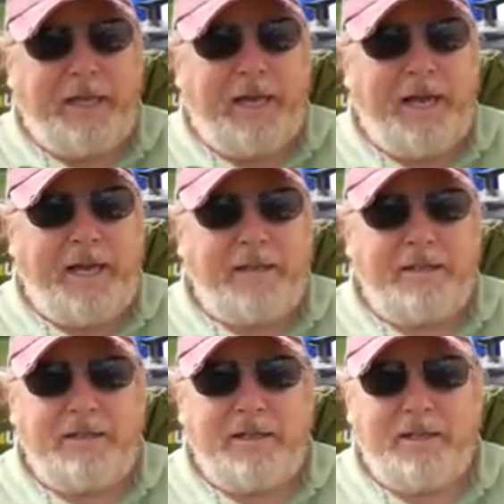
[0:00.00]

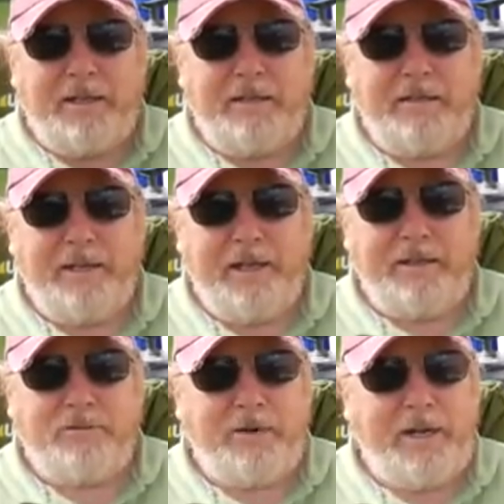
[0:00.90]
and uh,
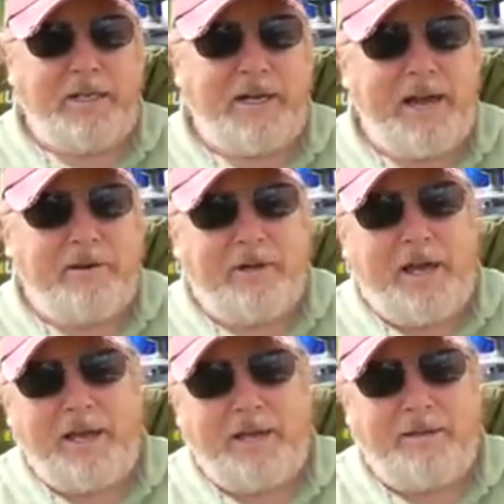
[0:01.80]
it's really down
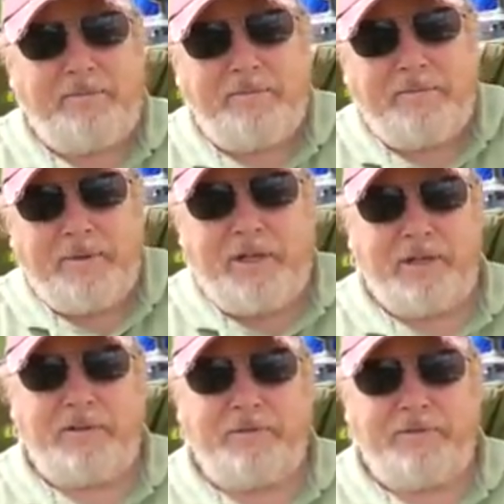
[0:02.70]
a, a
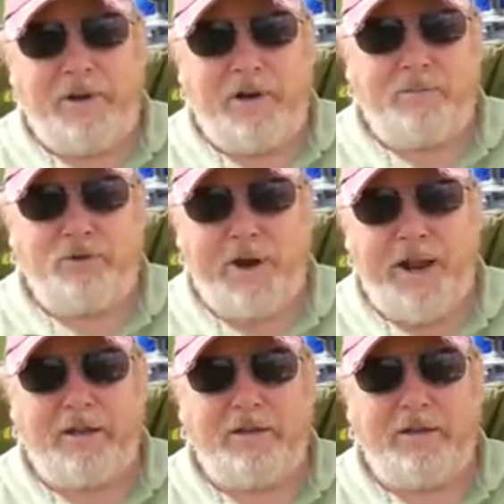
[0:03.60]
little farm track.